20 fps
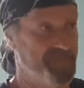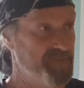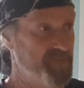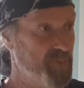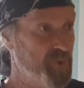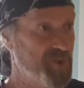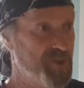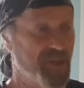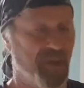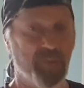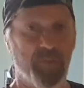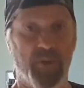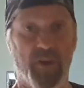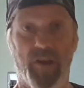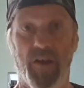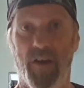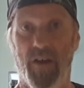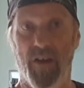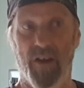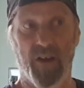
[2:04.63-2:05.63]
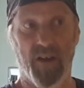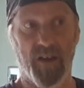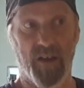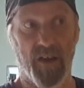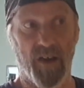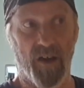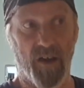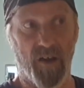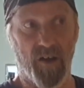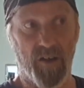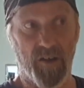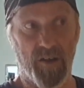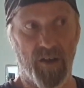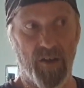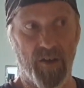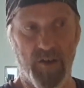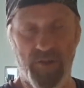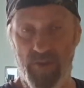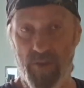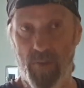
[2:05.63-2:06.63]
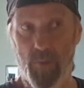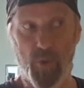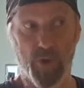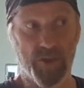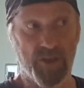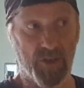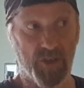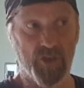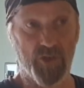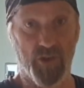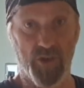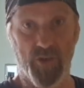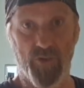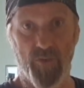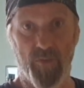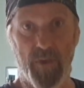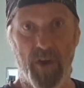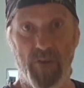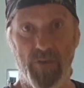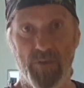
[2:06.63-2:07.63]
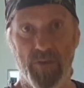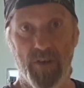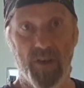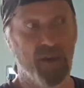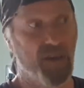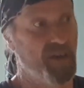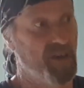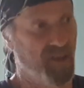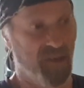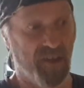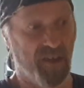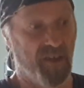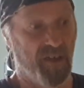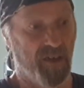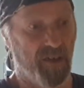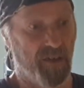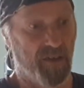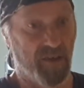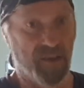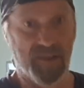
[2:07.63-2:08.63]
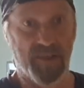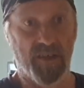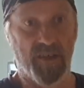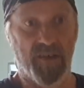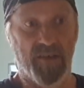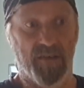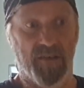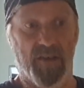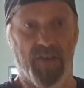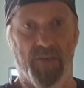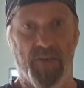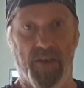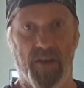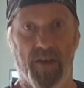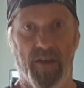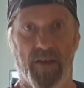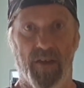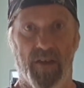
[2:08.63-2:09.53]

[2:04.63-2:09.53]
What's that? But uh, the boss now. I tried the remote. That's it. Nothing.